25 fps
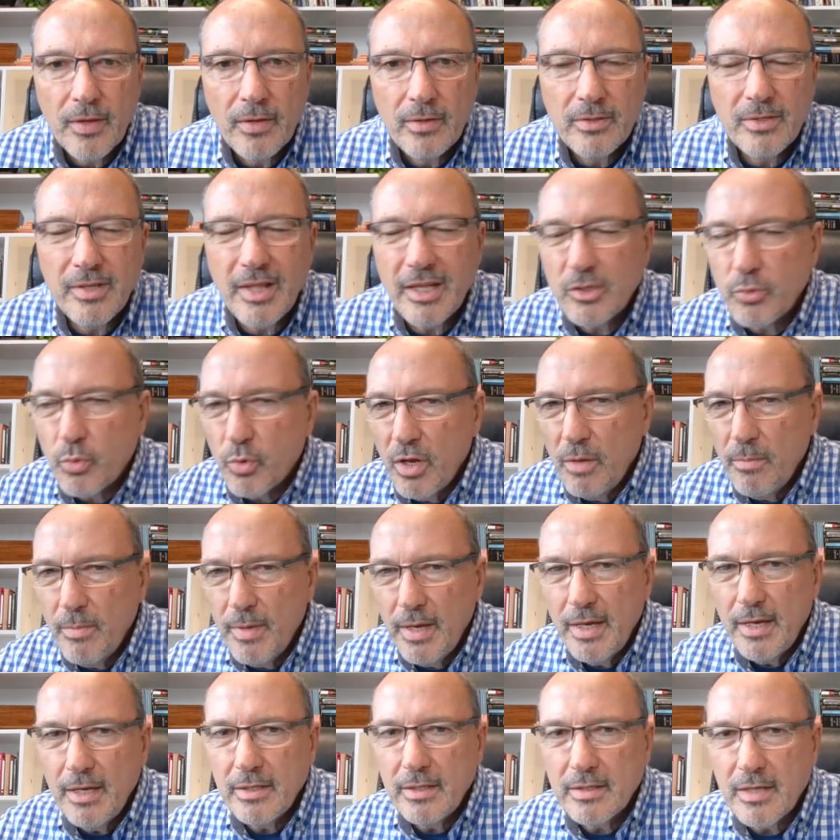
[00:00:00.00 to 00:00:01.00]
So that's what he
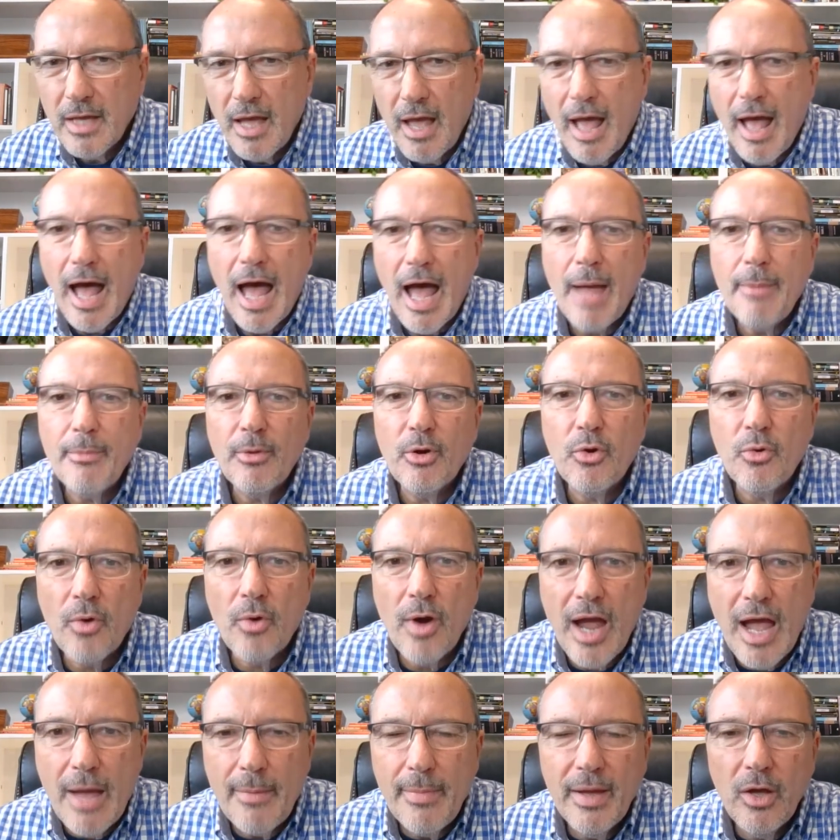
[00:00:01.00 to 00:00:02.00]
means. I'm
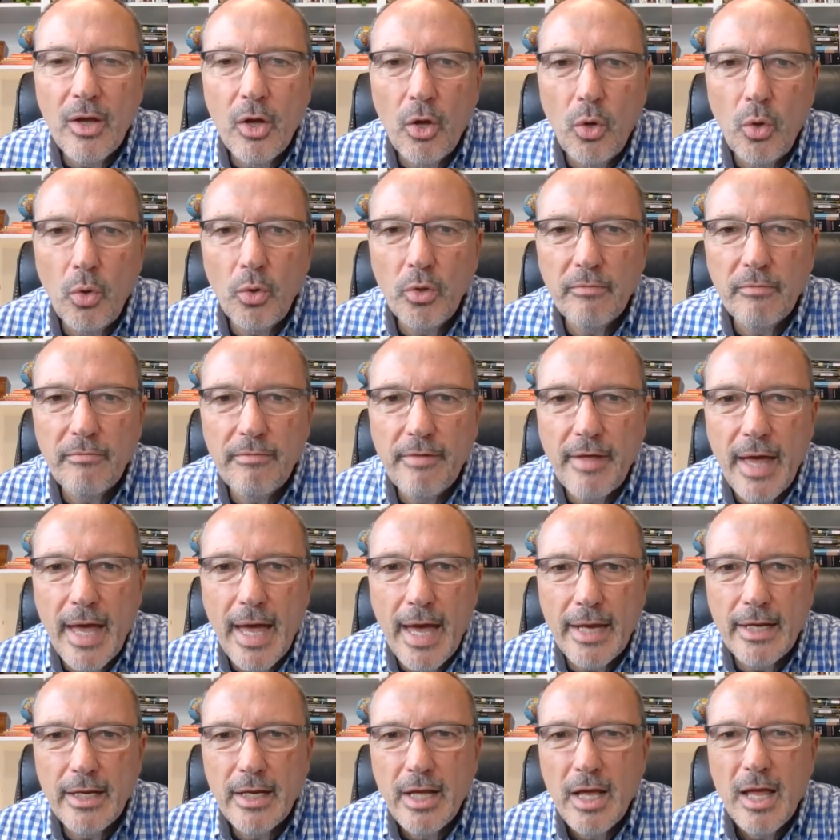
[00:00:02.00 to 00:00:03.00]
grabbing hold of
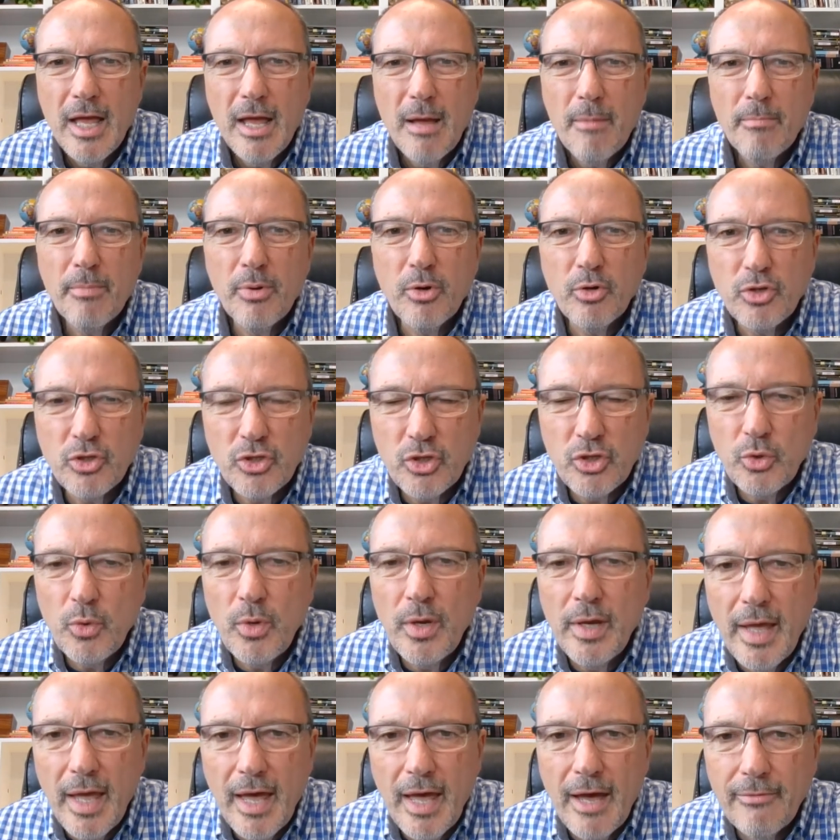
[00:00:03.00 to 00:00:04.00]
that,
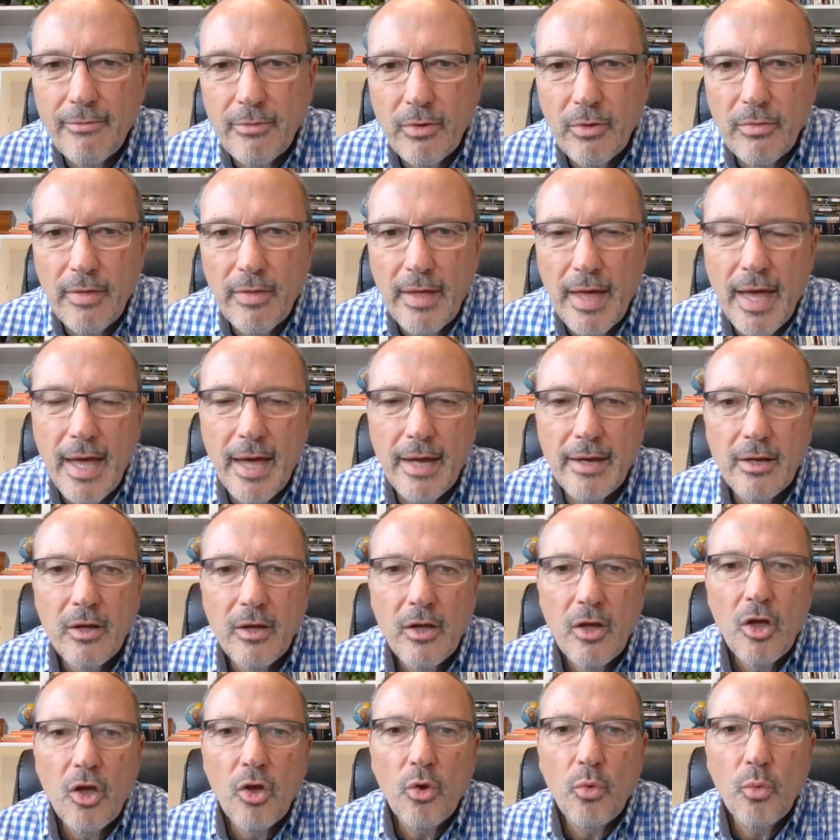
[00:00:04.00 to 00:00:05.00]
pursuing after that
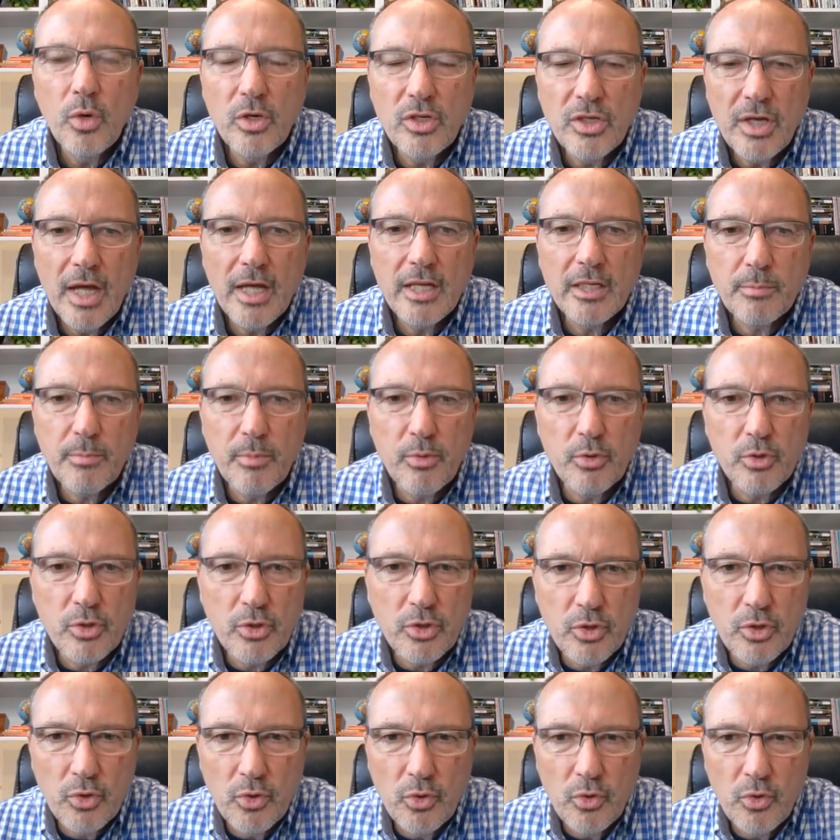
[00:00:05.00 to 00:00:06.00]
which has
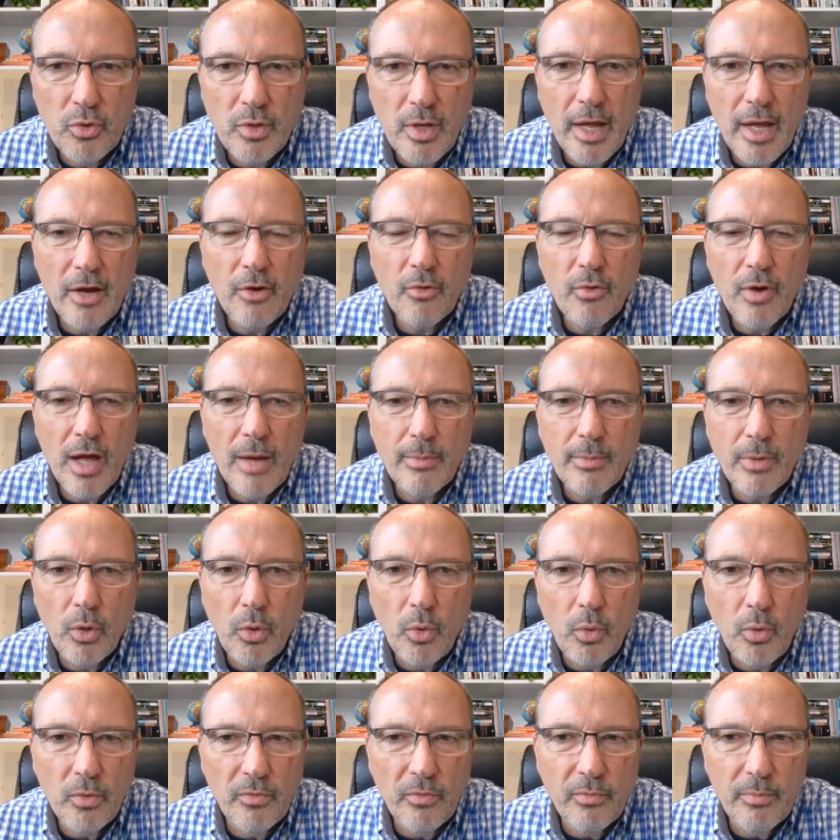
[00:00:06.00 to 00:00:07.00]
pursued and grabbed
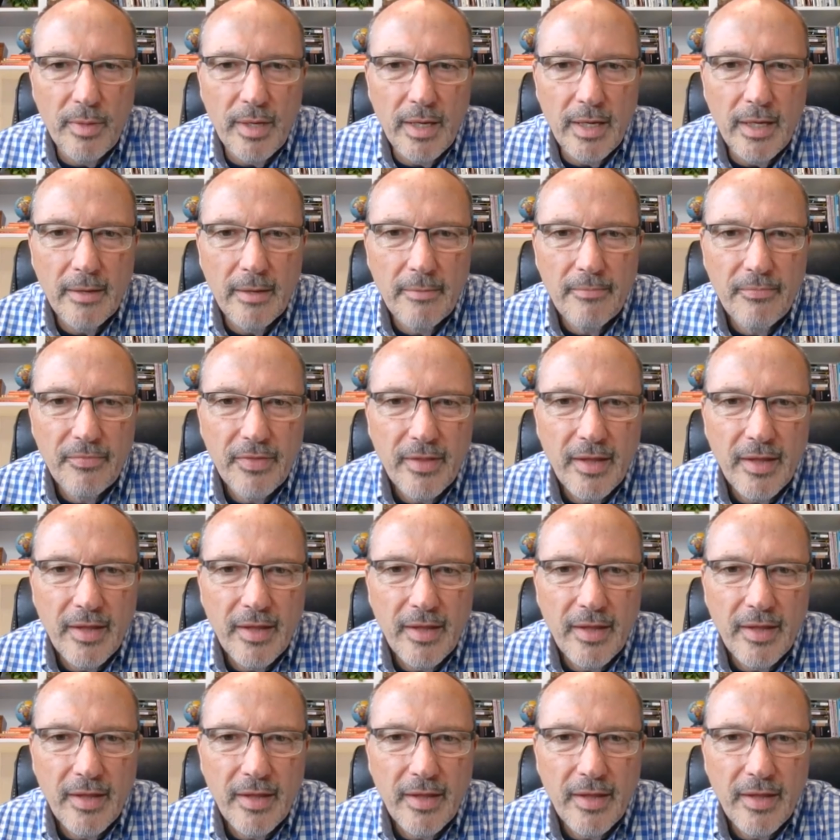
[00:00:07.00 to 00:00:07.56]
hold of me.